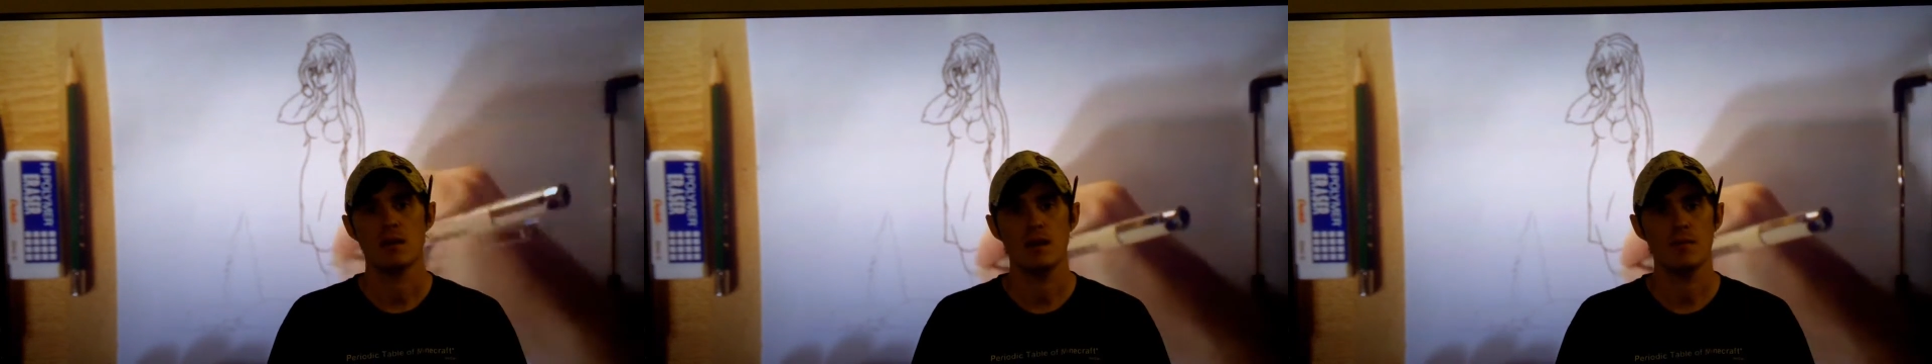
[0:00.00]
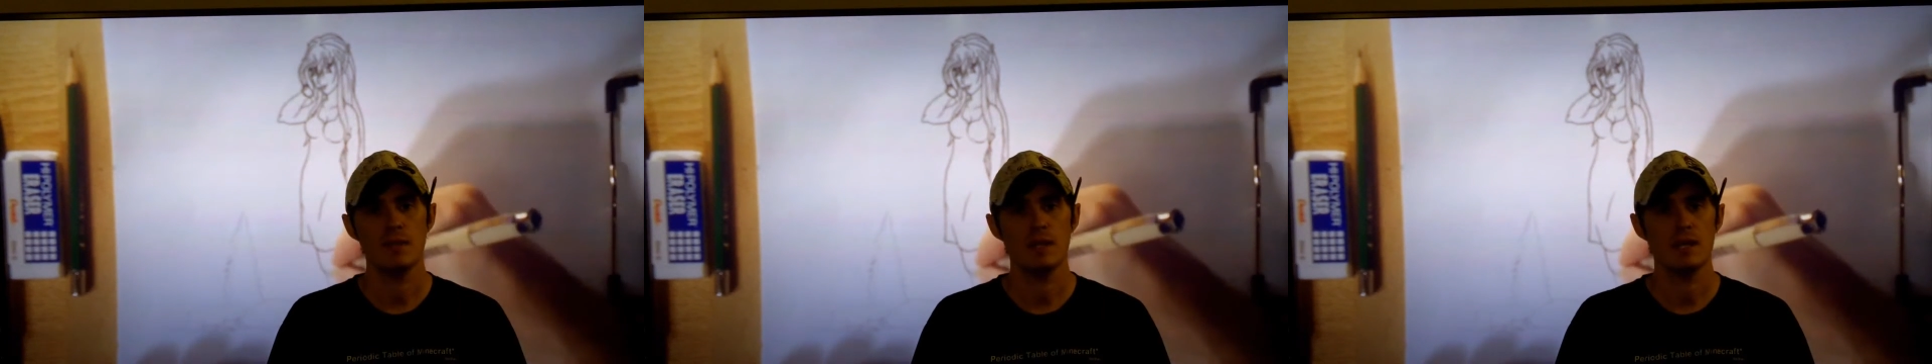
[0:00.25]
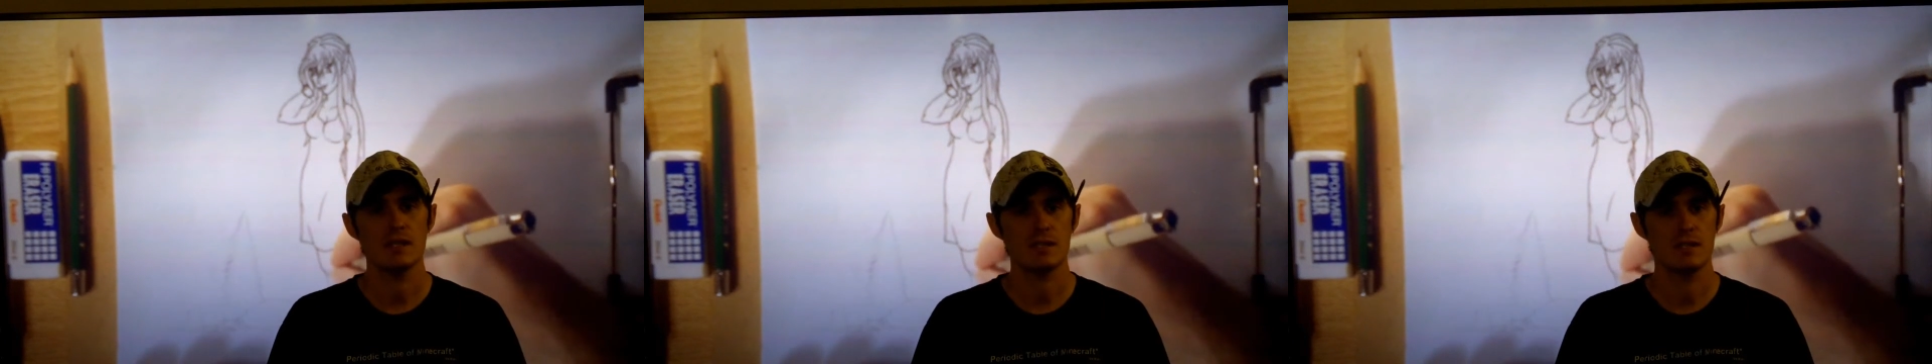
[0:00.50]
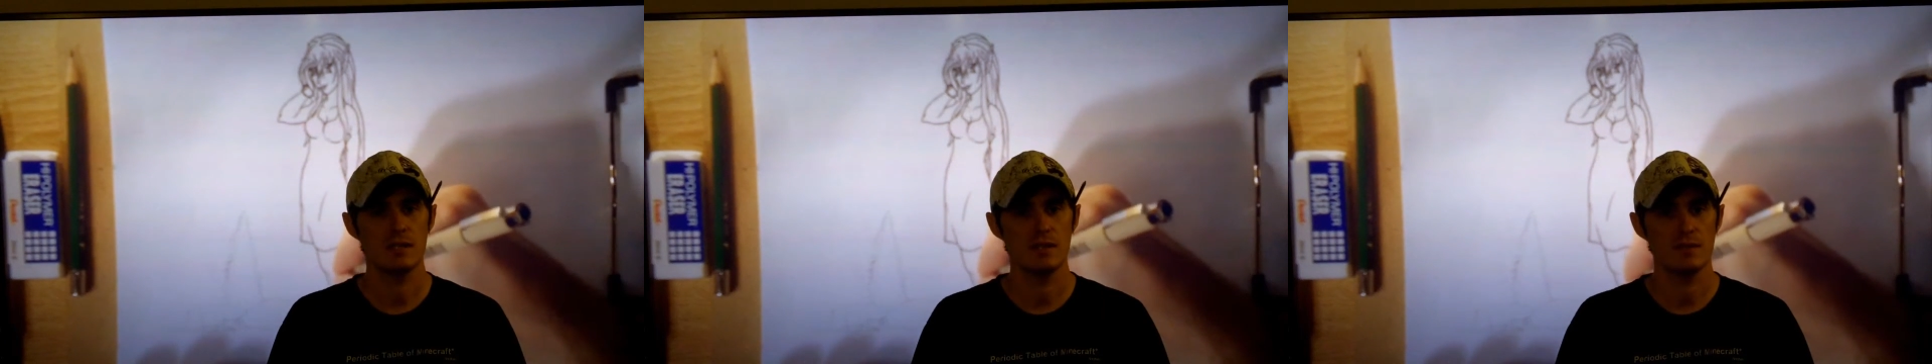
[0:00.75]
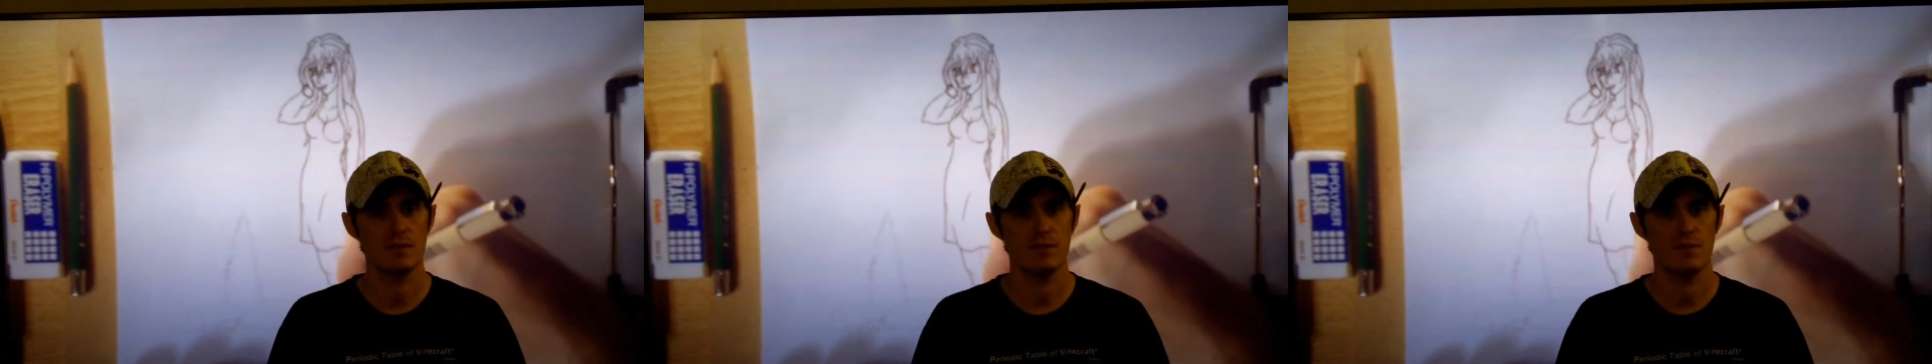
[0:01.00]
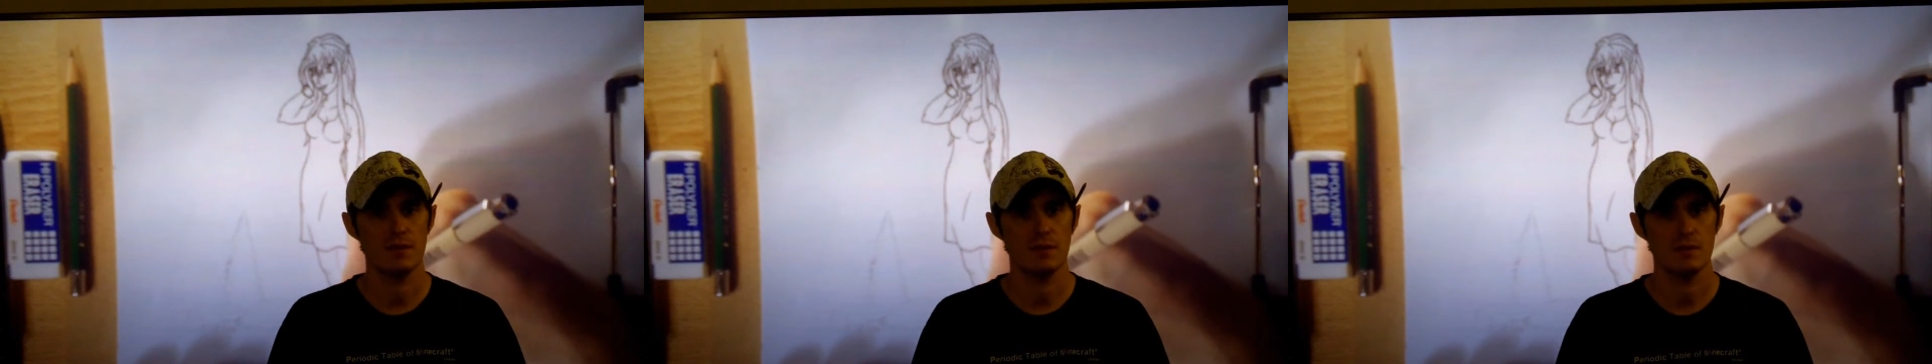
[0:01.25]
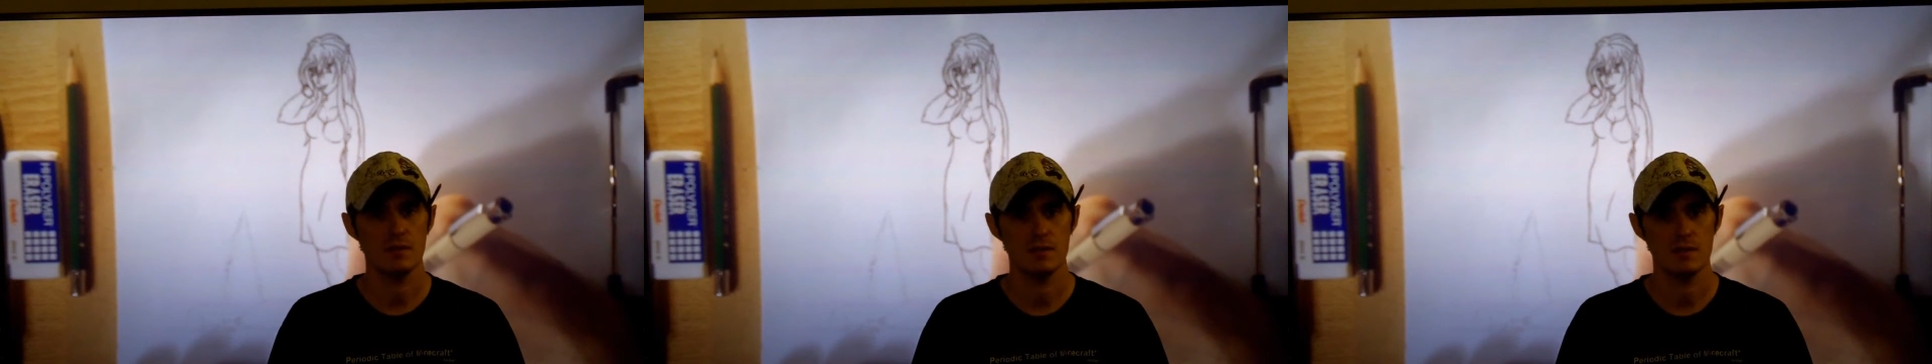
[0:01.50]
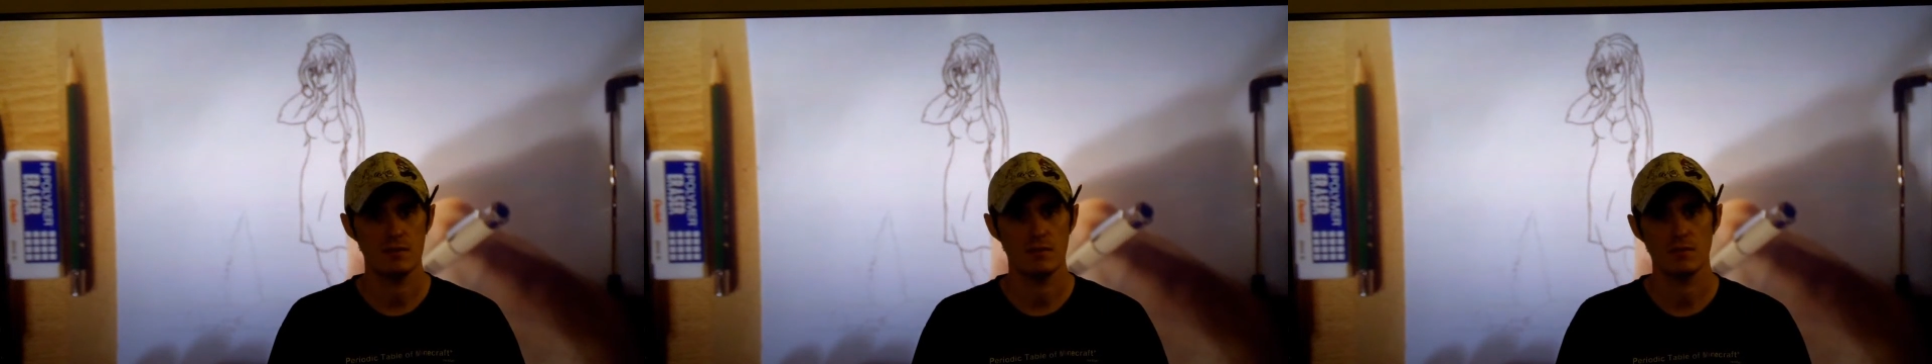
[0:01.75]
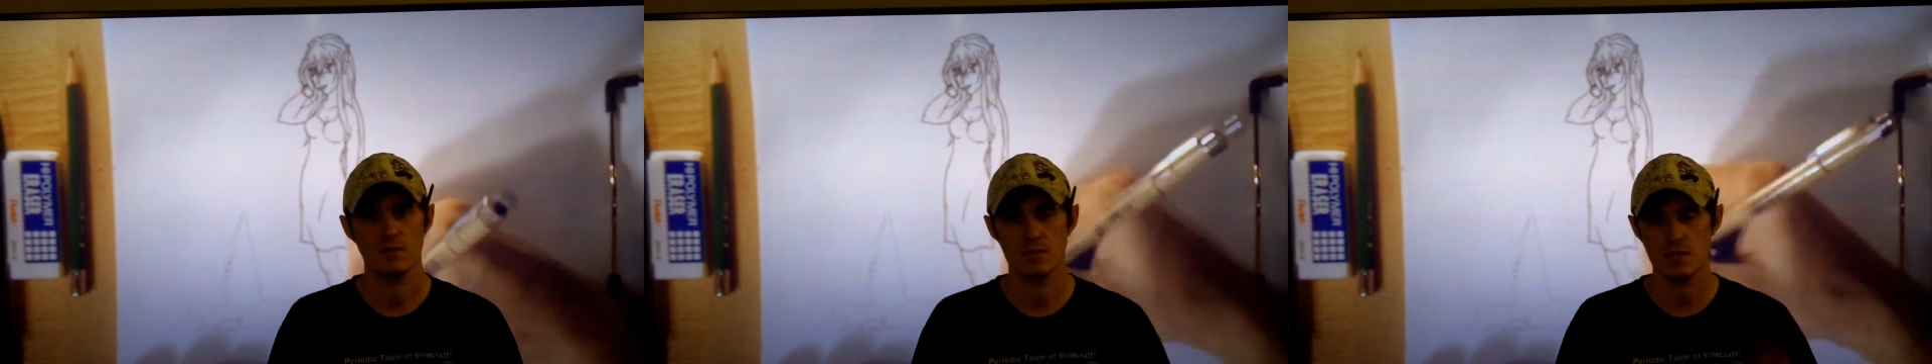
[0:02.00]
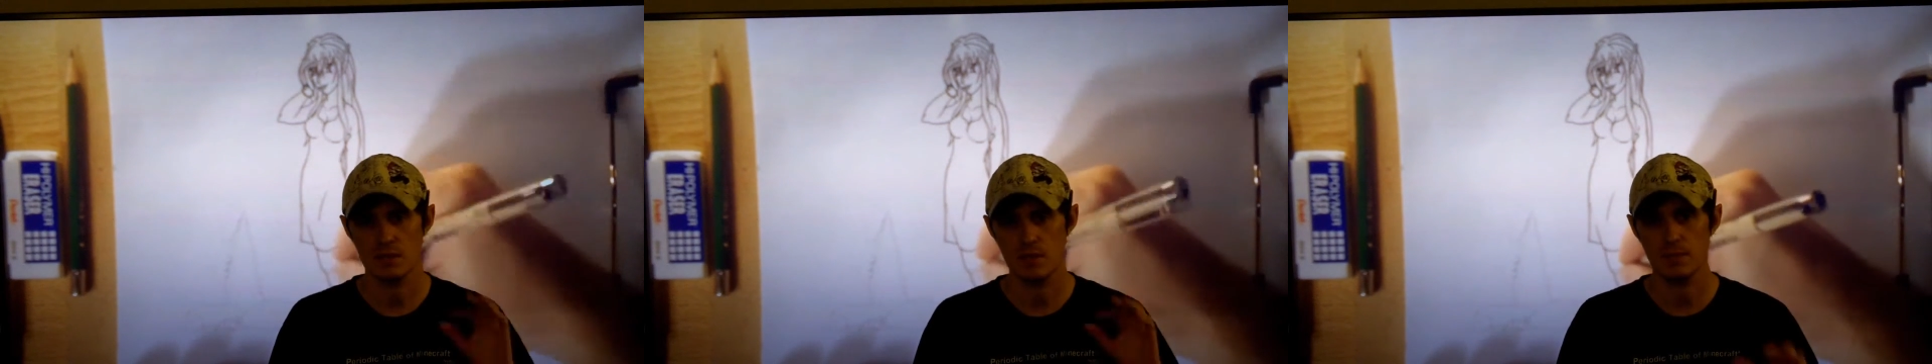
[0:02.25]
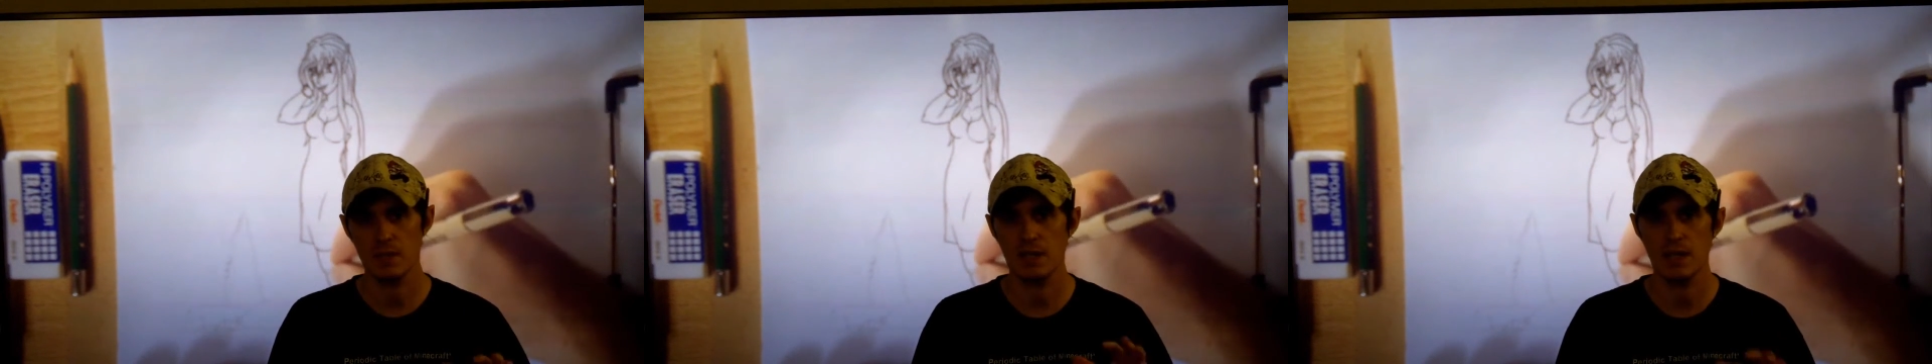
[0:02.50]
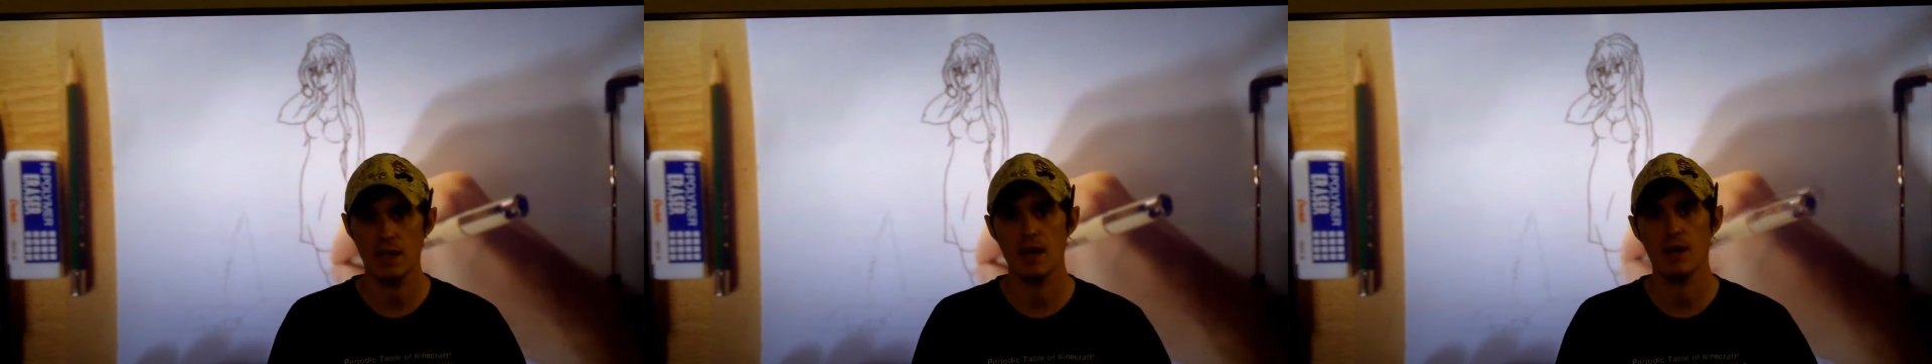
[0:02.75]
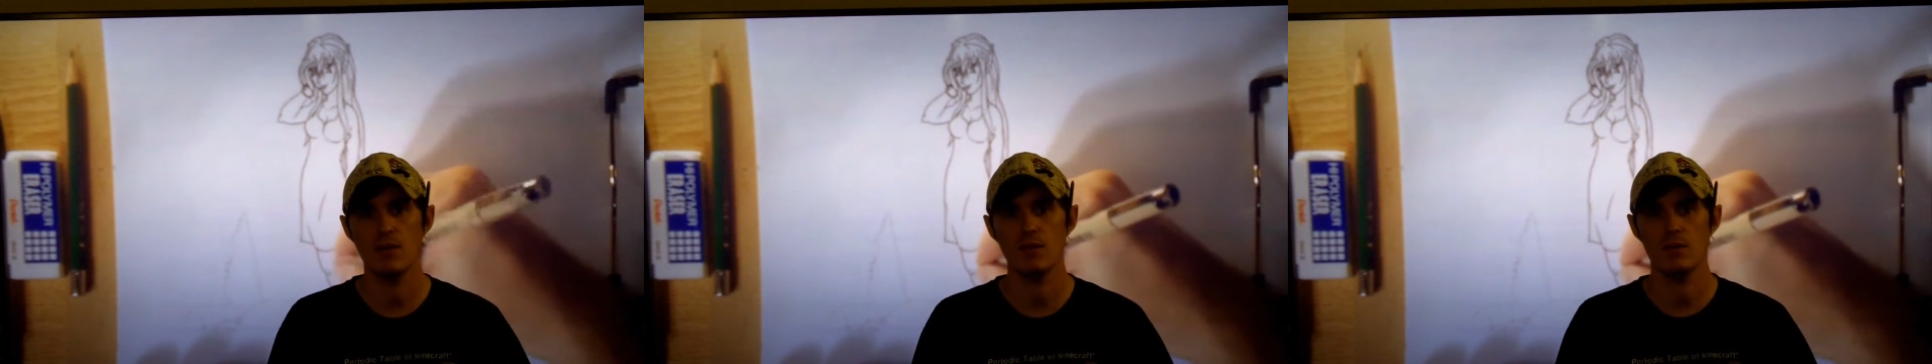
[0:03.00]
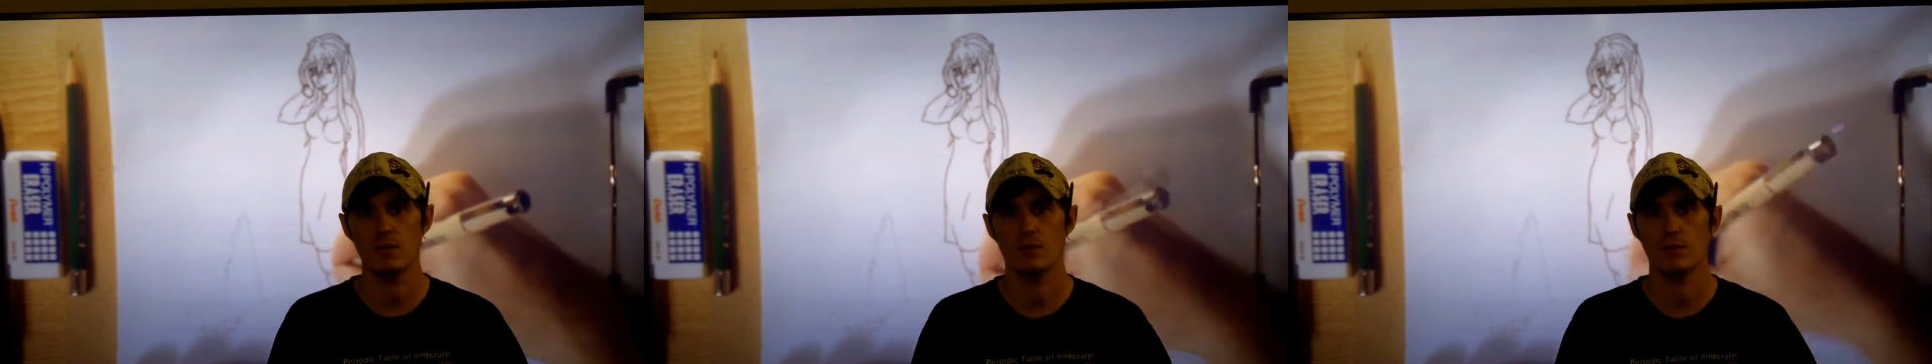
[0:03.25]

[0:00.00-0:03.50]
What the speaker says: combination of scripting it out